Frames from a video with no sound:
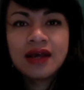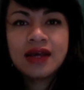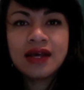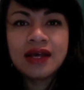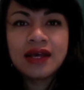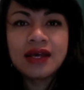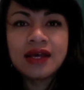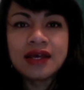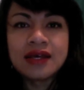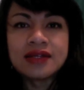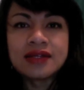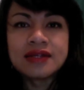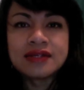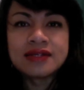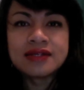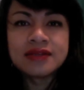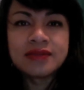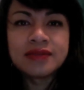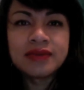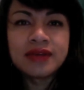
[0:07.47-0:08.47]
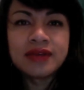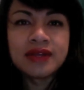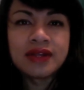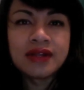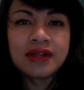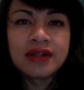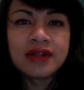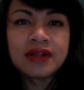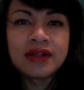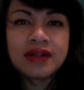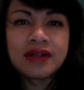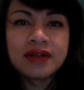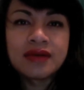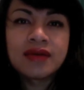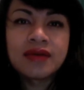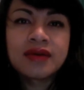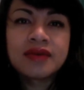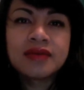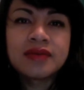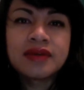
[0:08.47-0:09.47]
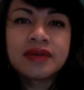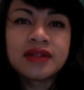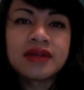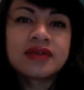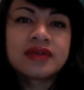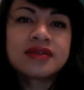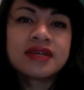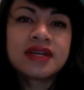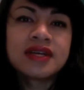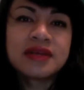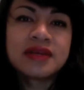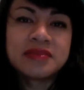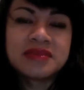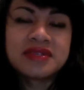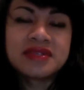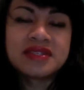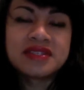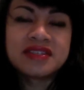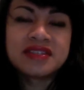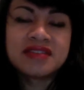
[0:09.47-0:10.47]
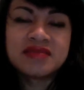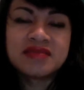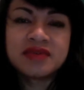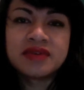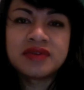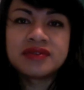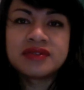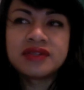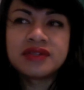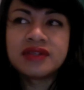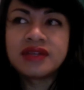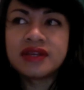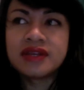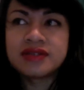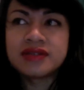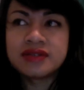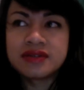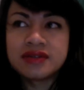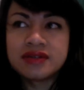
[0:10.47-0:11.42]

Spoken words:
and it's been an incredibly long time since I've posted things on